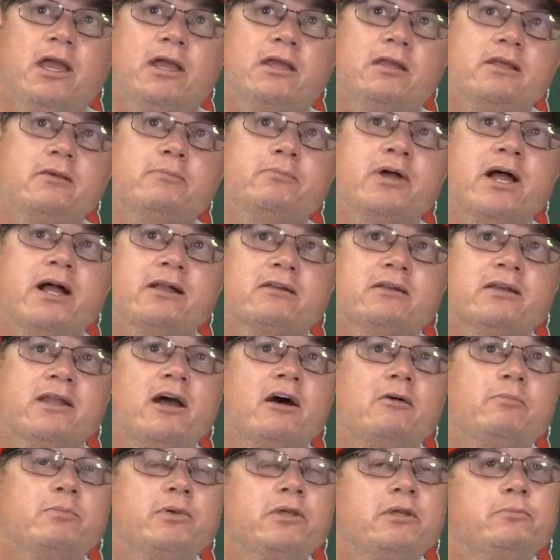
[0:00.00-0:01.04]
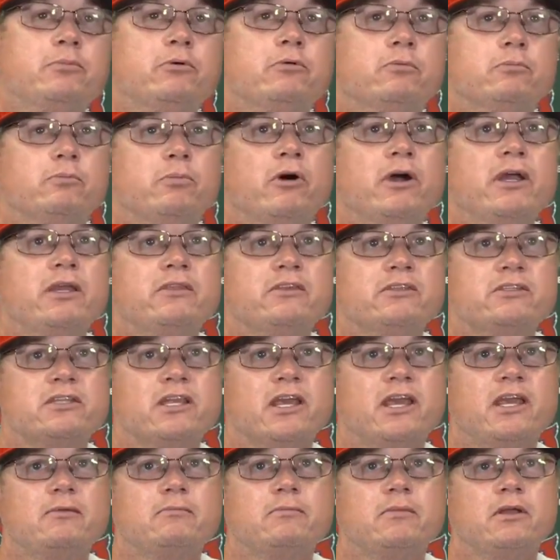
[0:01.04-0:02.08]
and impacting how people play this
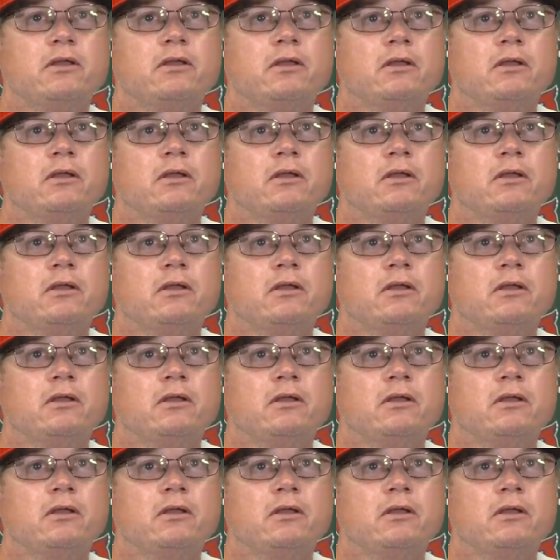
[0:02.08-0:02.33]
game?